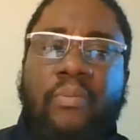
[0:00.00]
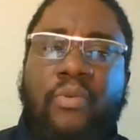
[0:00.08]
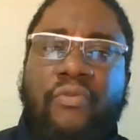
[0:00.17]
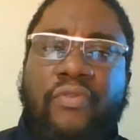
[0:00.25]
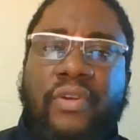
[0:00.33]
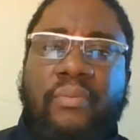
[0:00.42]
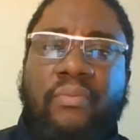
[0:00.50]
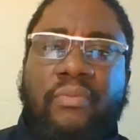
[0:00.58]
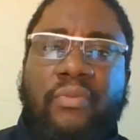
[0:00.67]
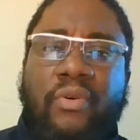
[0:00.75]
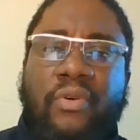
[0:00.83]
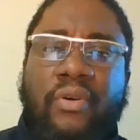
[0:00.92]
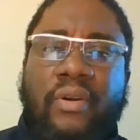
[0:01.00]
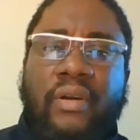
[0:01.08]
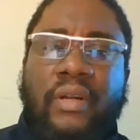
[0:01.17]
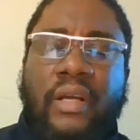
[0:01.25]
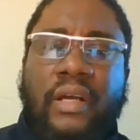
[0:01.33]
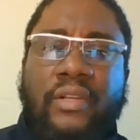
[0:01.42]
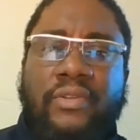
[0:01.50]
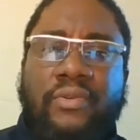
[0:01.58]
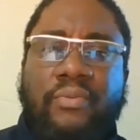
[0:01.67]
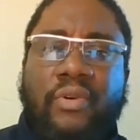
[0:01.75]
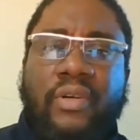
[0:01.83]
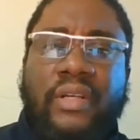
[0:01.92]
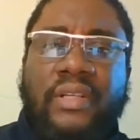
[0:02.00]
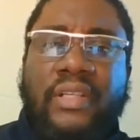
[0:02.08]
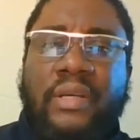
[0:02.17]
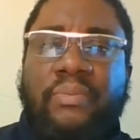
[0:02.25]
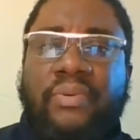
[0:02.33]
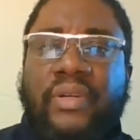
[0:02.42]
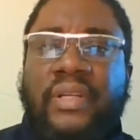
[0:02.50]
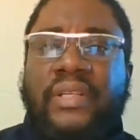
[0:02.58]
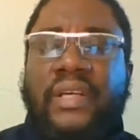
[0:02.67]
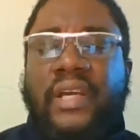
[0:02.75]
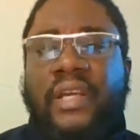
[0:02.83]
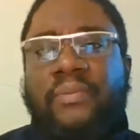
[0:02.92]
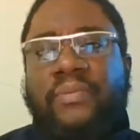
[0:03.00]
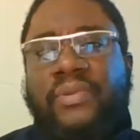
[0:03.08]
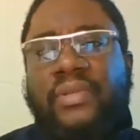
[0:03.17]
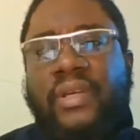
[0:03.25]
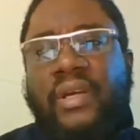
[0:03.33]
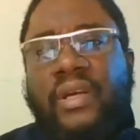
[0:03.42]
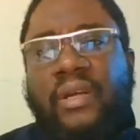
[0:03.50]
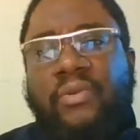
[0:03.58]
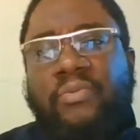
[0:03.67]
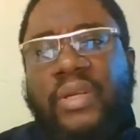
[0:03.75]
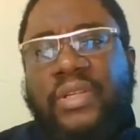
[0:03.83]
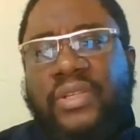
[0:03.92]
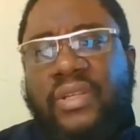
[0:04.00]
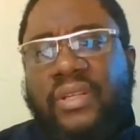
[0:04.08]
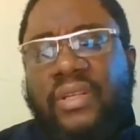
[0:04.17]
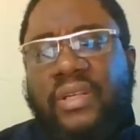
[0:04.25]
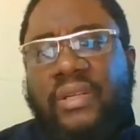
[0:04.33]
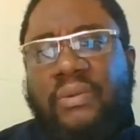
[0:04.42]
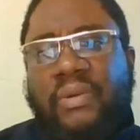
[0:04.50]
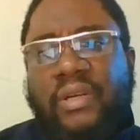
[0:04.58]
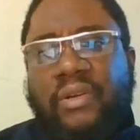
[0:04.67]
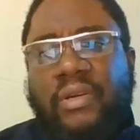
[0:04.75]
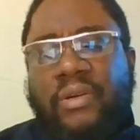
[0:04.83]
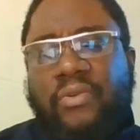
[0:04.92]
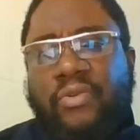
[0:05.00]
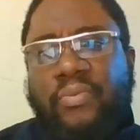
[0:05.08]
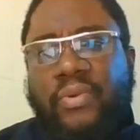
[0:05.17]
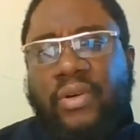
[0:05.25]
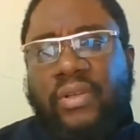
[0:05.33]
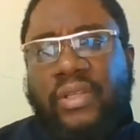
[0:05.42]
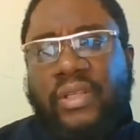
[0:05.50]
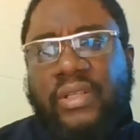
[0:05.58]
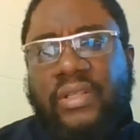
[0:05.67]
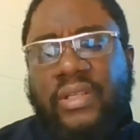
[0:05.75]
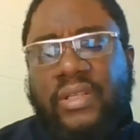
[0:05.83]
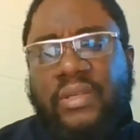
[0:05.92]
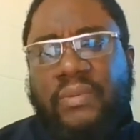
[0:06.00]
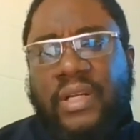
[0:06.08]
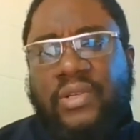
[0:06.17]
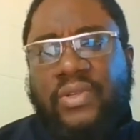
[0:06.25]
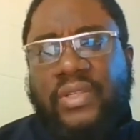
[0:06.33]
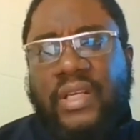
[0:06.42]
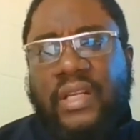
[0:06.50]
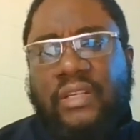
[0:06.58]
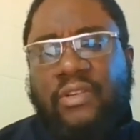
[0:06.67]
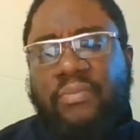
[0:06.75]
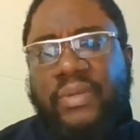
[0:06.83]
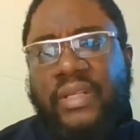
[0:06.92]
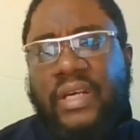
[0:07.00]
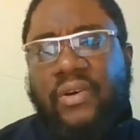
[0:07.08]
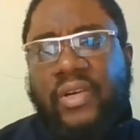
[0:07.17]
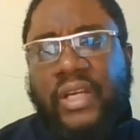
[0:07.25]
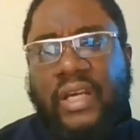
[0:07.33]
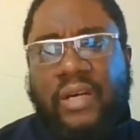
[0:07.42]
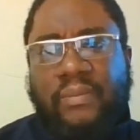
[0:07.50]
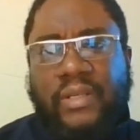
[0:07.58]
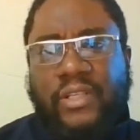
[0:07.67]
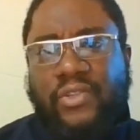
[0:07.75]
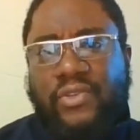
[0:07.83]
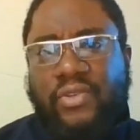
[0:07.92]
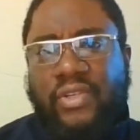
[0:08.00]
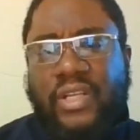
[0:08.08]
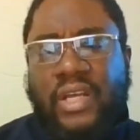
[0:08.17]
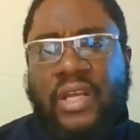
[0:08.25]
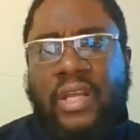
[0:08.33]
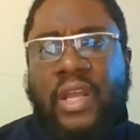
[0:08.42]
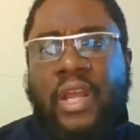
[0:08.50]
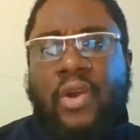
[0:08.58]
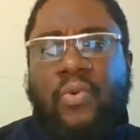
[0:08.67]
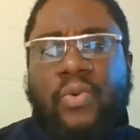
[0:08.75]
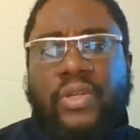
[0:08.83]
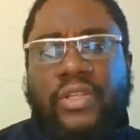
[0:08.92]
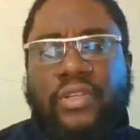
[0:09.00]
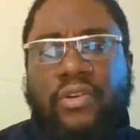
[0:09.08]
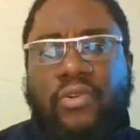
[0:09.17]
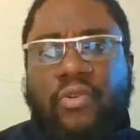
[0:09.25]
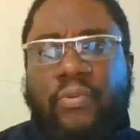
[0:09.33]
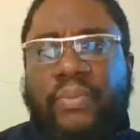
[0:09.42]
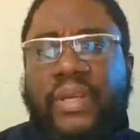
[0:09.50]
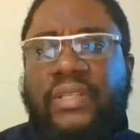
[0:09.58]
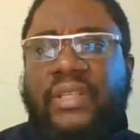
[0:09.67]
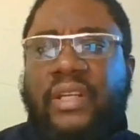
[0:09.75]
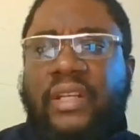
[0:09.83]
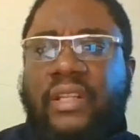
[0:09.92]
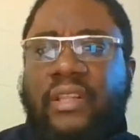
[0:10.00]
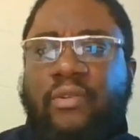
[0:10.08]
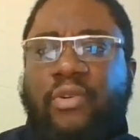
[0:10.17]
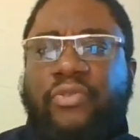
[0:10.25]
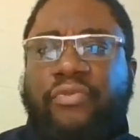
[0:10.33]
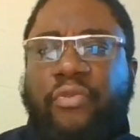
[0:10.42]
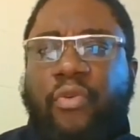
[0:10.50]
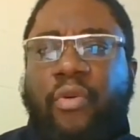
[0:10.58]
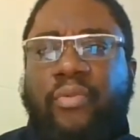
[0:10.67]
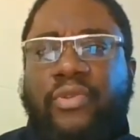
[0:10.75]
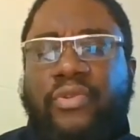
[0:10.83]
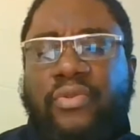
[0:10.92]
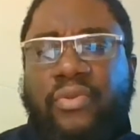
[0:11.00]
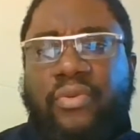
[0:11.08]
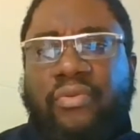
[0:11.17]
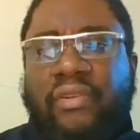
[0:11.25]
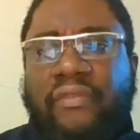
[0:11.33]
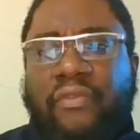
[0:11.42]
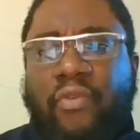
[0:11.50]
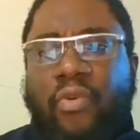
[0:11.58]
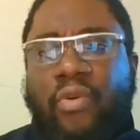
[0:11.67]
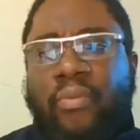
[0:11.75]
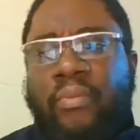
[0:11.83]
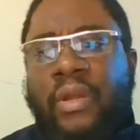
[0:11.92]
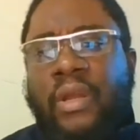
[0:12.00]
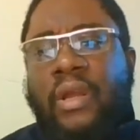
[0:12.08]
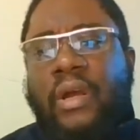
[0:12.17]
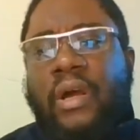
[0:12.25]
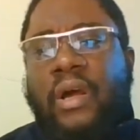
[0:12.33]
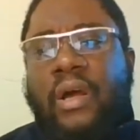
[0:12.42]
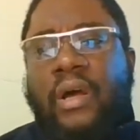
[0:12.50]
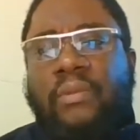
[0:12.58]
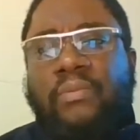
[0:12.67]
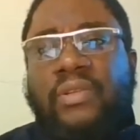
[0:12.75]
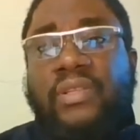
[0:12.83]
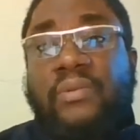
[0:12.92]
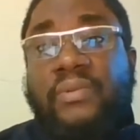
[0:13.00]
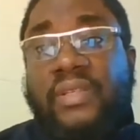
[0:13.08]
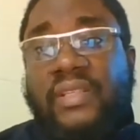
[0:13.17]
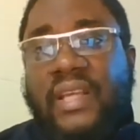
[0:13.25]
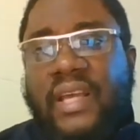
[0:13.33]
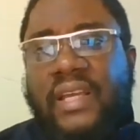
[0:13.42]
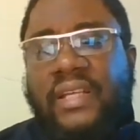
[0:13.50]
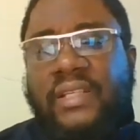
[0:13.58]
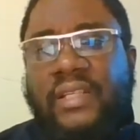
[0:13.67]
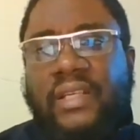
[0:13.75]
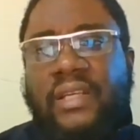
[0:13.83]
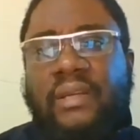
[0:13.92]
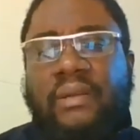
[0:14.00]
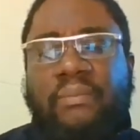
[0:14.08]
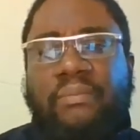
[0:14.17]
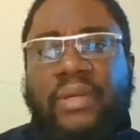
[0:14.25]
moving more to more contemporary times, mentioned a group called the Jamaatul Izalatul Bid'ah wa Iqamat Sunnah, which is a group basically that was formed to reform Muslim society